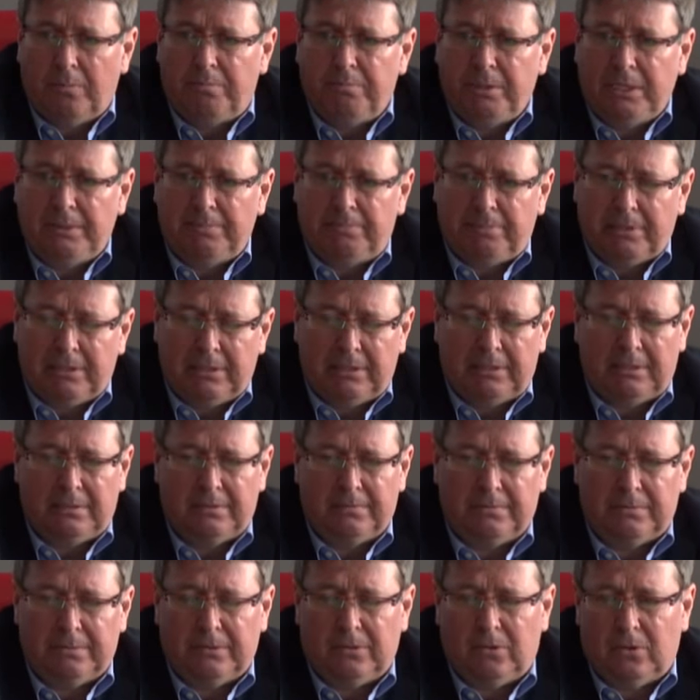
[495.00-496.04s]

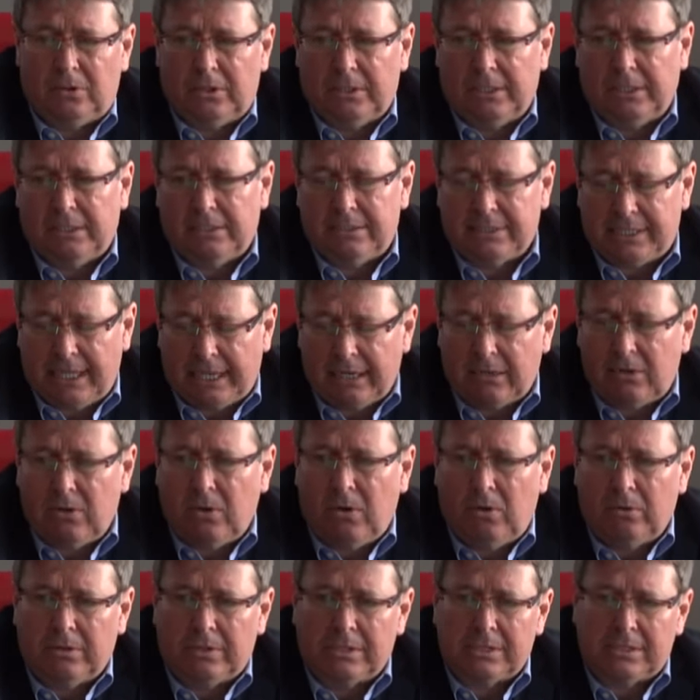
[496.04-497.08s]
people or the
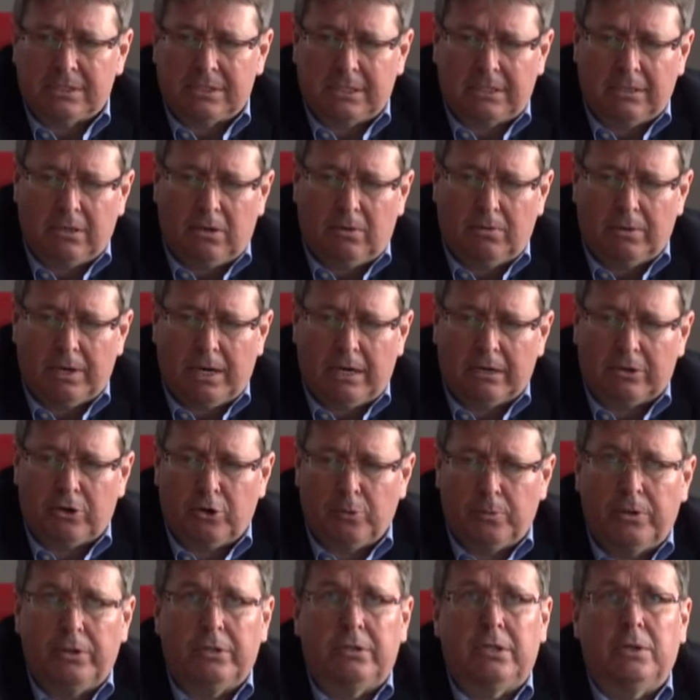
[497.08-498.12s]
stakeholders in OER
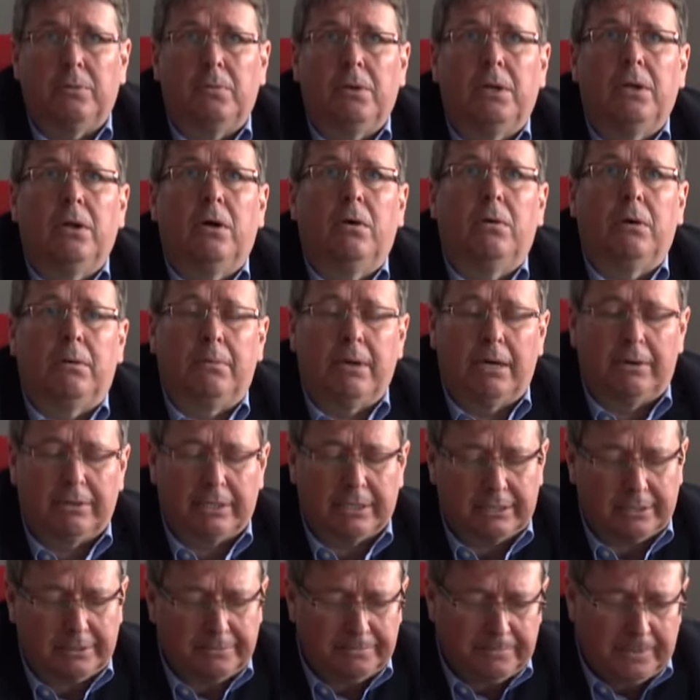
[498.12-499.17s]
community will know about
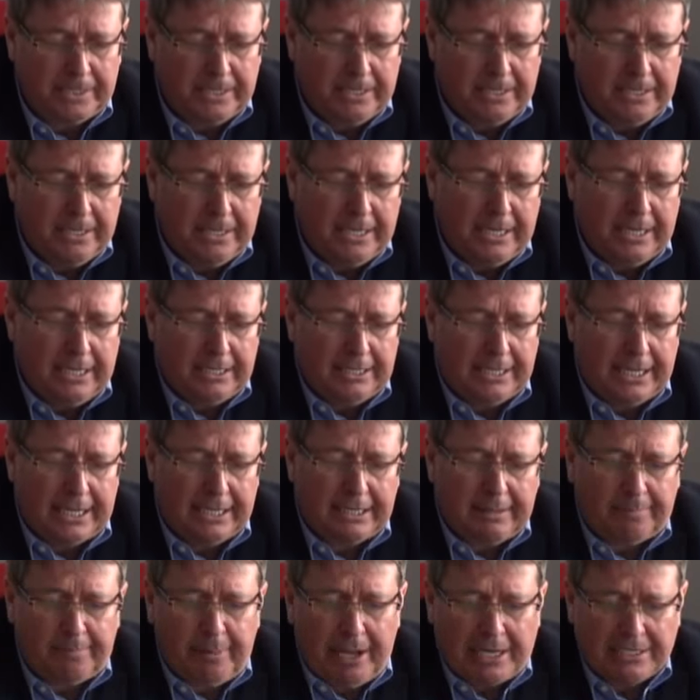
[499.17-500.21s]
it.
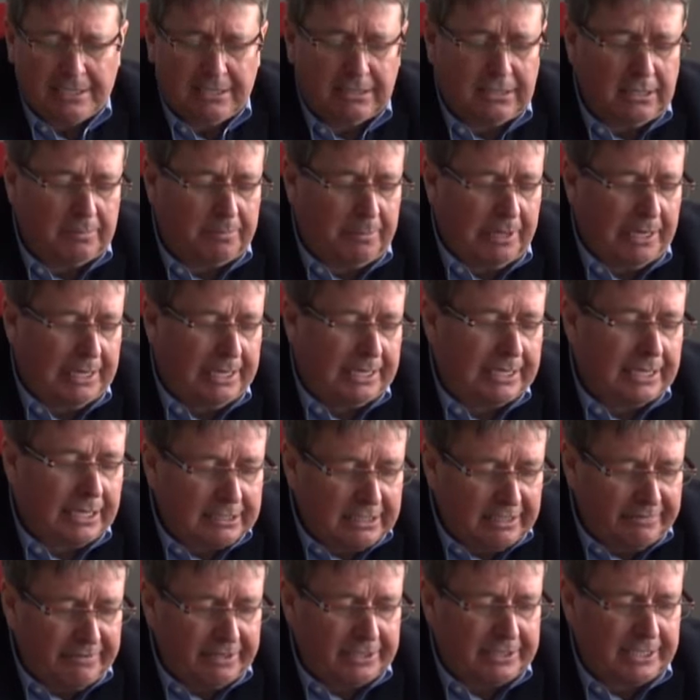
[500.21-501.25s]
Then capacity building
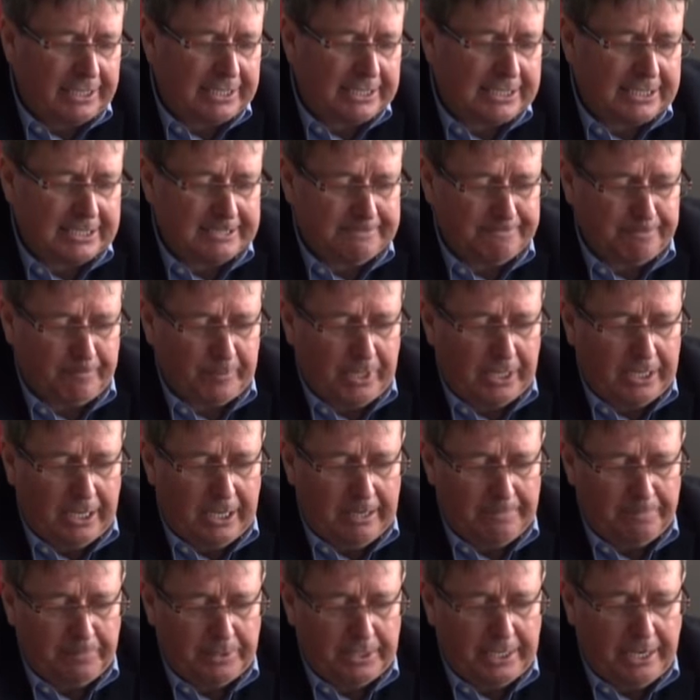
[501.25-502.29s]
activities.
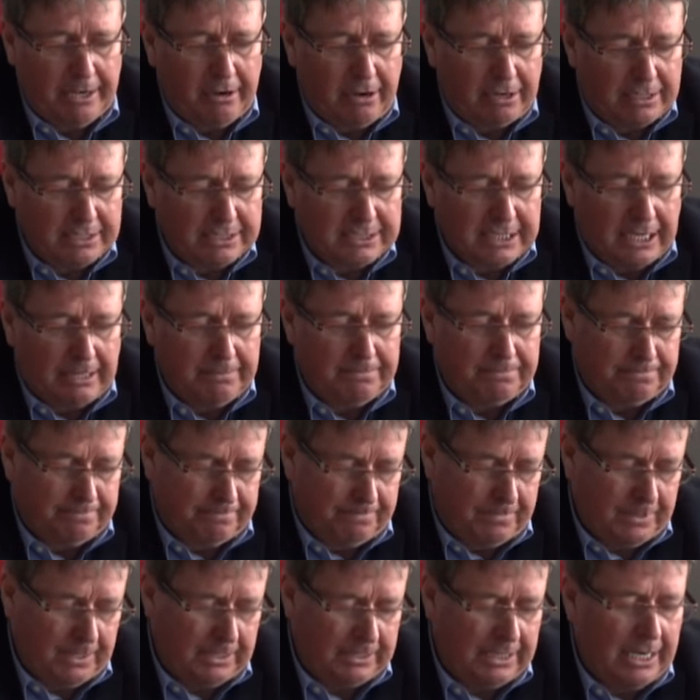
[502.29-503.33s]
There
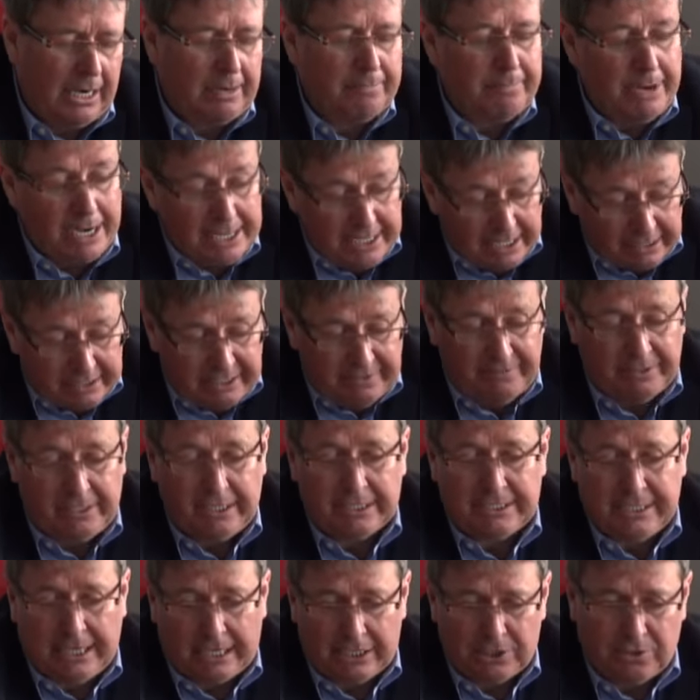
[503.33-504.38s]
are many
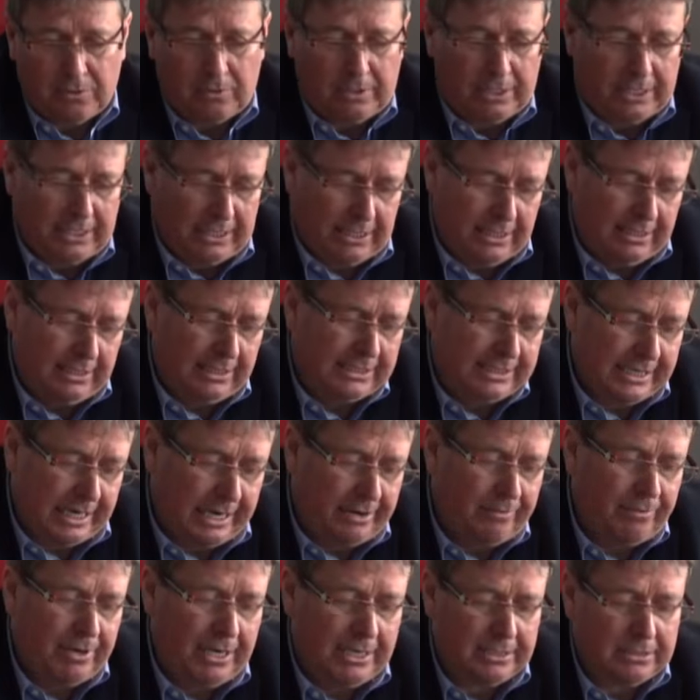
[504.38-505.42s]
activities actually in this
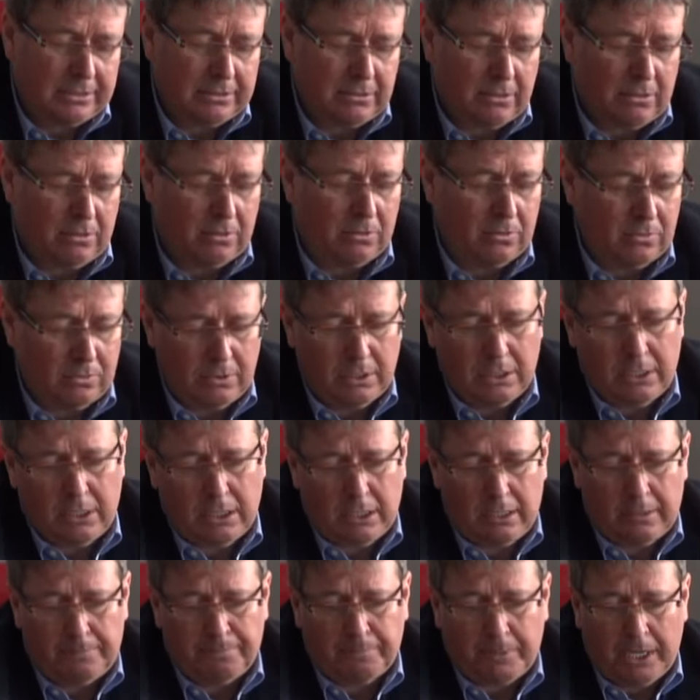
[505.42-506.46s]
area.
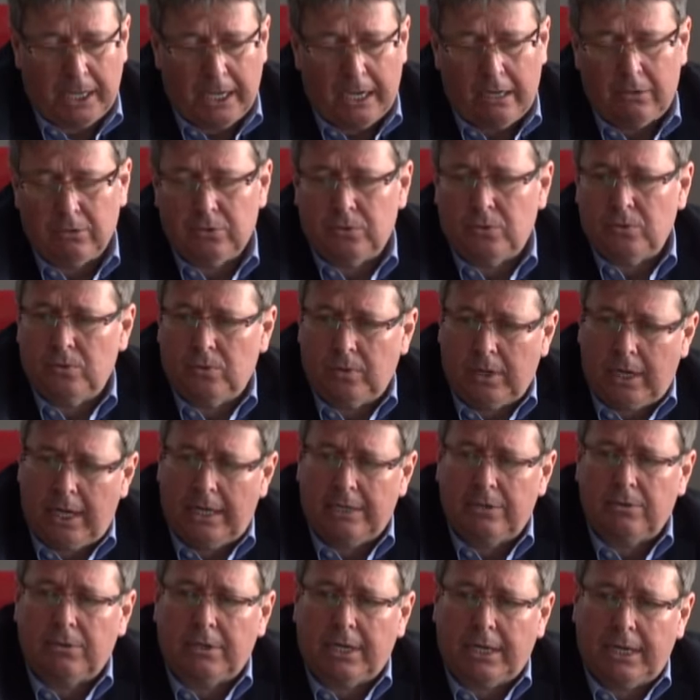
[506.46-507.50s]
So how to
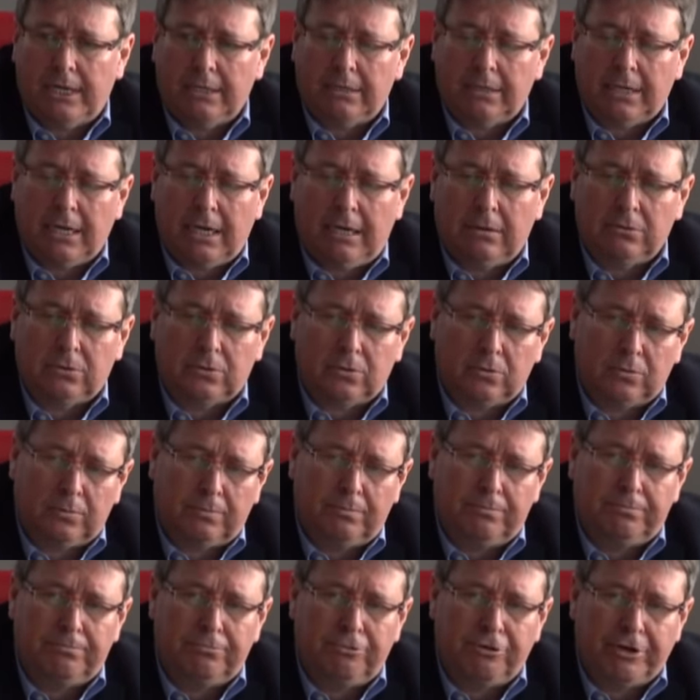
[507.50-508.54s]
educate, how to
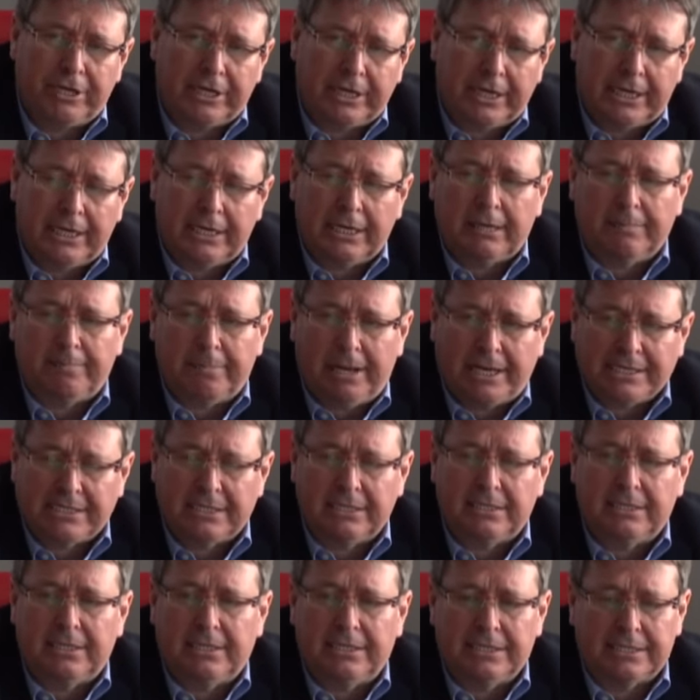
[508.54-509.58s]
bring in
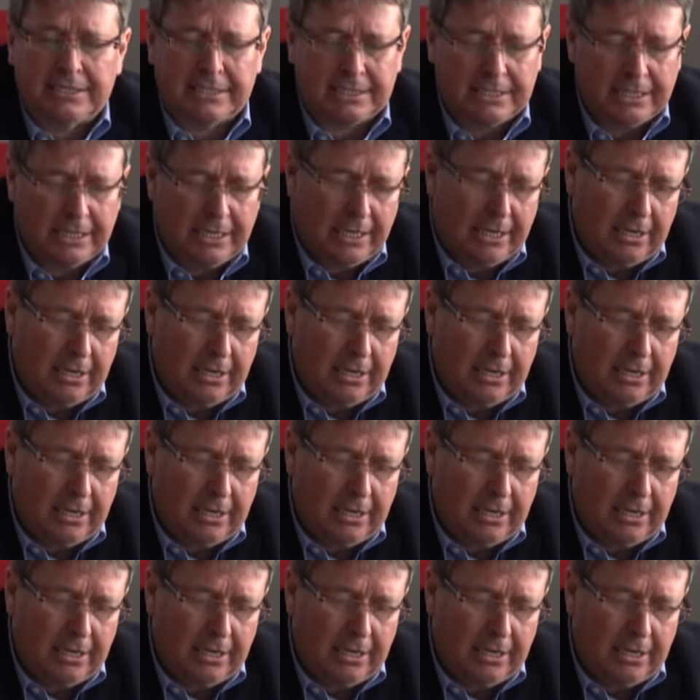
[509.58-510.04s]
capacities